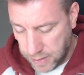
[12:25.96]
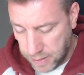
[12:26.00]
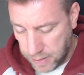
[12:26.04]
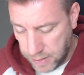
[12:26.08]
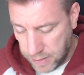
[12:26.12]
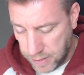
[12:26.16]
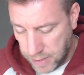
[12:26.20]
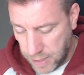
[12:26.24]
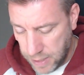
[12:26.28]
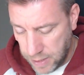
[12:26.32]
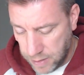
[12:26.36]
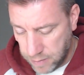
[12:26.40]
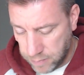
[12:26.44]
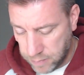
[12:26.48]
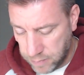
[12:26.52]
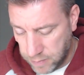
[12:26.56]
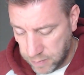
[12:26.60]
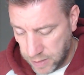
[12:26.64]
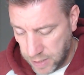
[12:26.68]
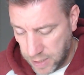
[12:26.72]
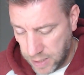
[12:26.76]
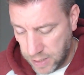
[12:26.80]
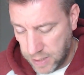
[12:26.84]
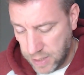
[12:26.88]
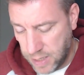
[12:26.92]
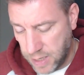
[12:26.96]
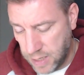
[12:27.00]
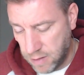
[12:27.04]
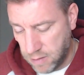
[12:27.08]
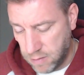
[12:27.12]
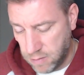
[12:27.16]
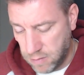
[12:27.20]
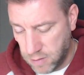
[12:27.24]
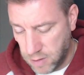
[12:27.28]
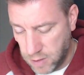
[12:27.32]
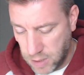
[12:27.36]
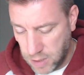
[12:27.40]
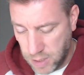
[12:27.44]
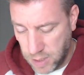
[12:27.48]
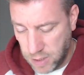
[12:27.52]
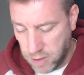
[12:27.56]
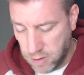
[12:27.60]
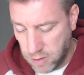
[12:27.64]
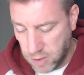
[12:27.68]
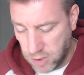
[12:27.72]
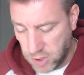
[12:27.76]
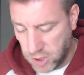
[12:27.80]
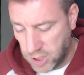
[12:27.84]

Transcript: yeah, and then yeah, you can